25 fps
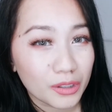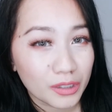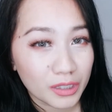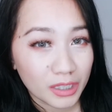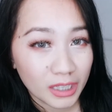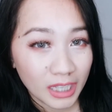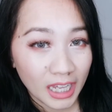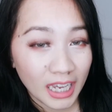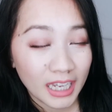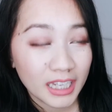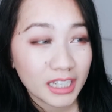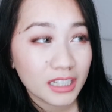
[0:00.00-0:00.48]

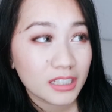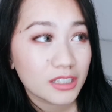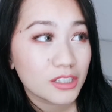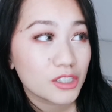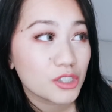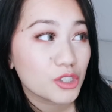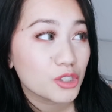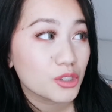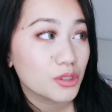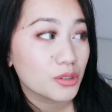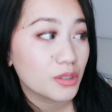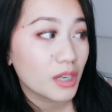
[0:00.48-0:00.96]
like
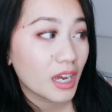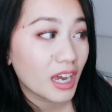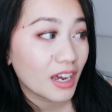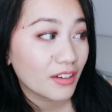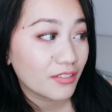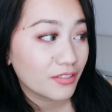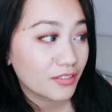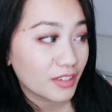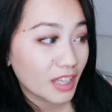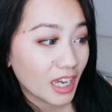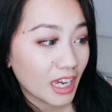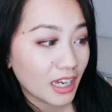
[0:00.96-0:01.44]
to
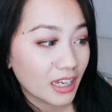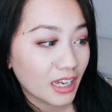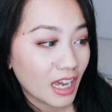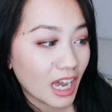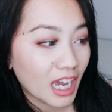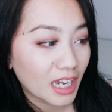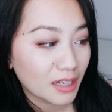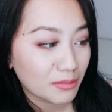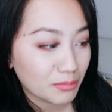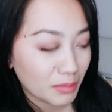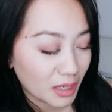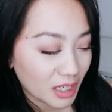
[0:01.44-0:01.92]
have that
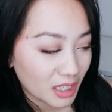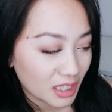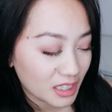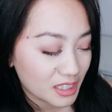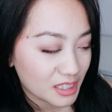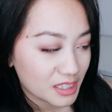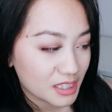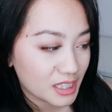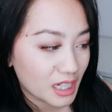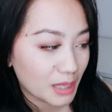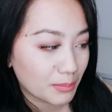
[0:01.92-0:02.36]
high maintenance